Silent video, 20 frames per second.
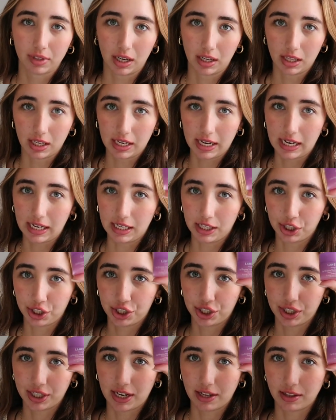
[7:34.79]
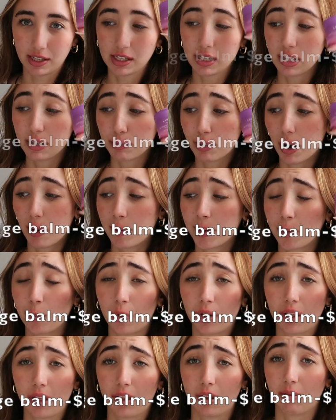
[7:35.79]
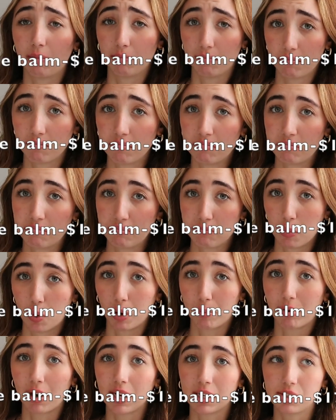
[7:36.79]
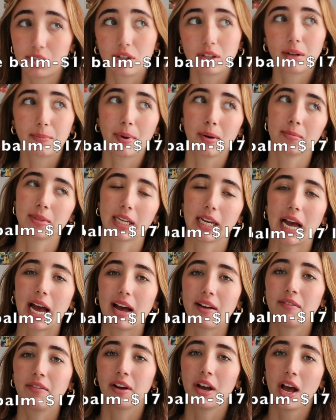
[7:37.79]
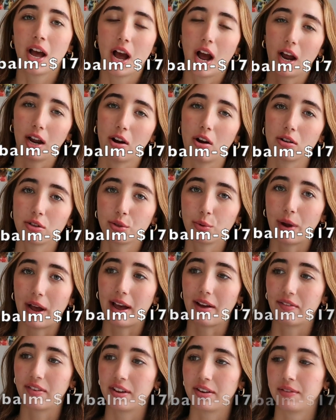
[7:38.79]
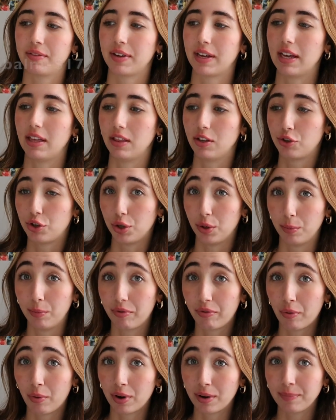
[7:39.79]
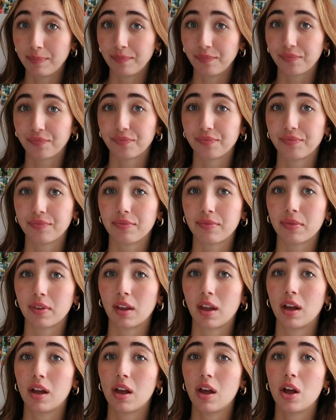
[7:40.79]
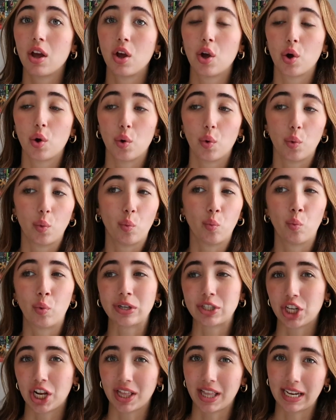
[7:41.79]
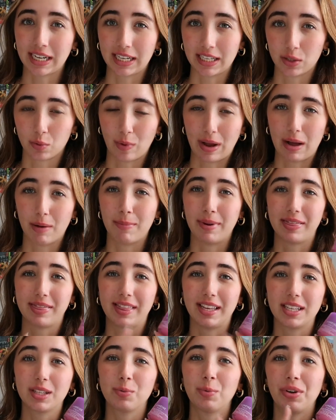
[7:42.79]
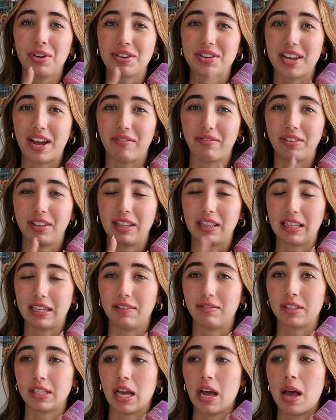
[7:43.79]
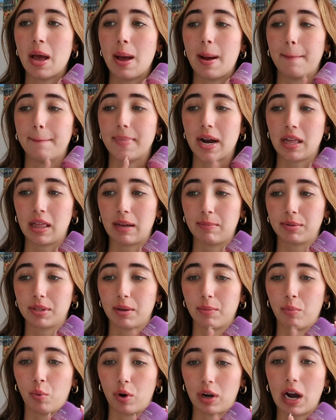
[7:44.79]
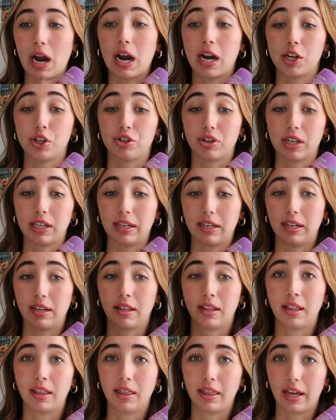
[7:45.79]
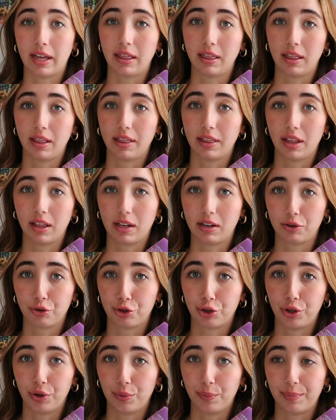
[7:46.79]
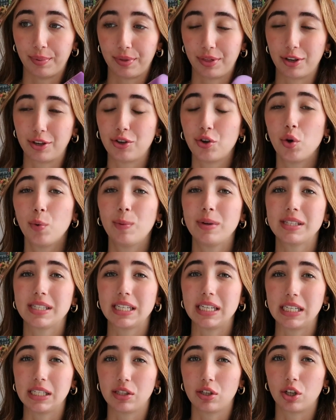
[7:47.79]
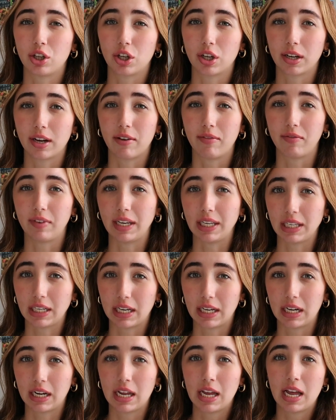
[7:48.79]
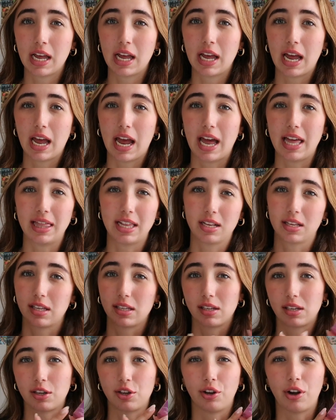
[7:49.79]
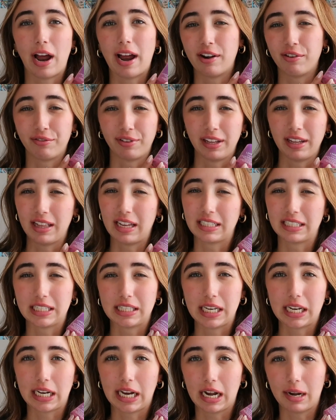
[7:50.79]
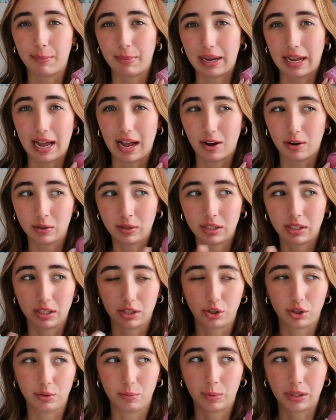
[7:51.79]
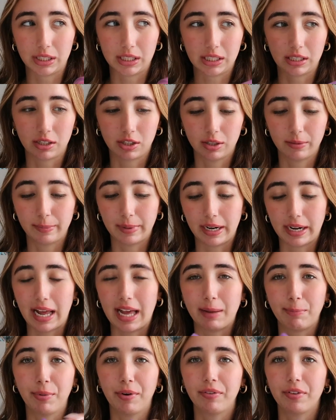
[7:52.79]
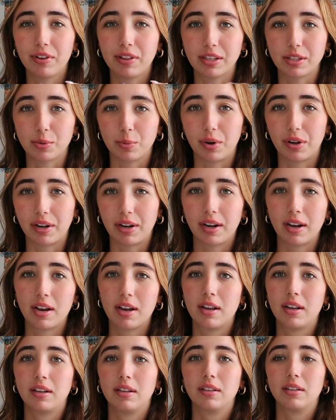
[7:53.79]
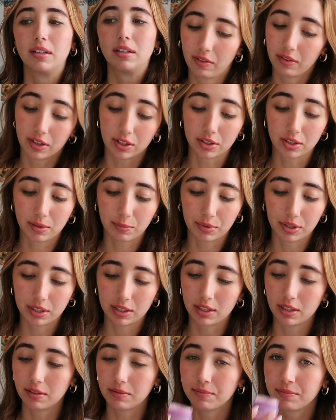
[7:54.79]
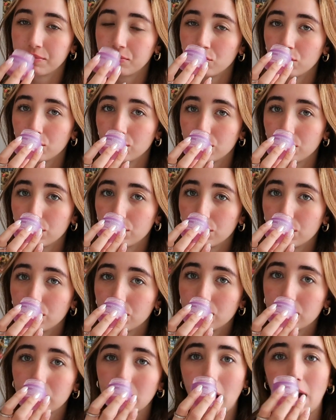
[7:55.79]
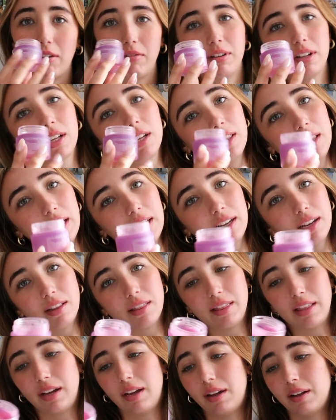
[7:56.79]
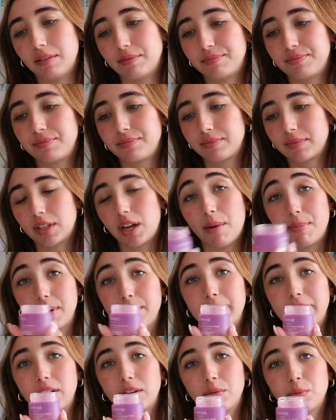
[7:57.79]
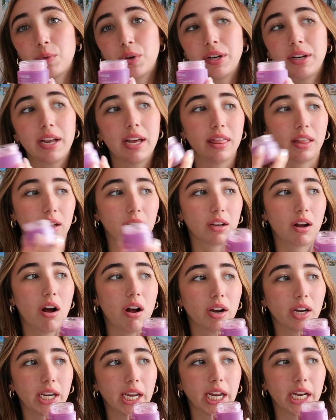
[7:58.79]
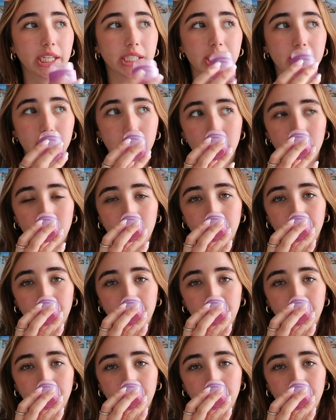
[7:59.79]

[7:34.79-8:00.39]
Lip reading: Laneige. Now this is probably one of the more pricier lip balms I have. I also have it in the tube form, which I like as well, but this one definitely leaves my lips more hydrated than the little tube. The tube is easier, convenient. And this, I don't really like to take out of my house, the tube one here, but I prefer this one for some reason. I really like the gummy bear one and the cotton candy.